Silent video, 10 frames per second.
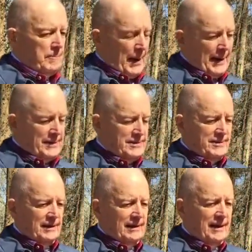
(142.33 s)
past
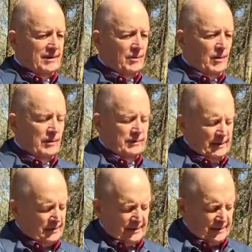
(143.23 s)
the
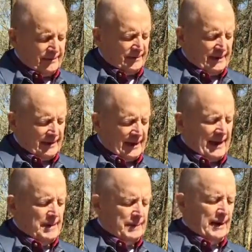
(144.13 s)

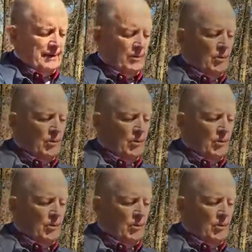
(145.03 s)
DeKalb County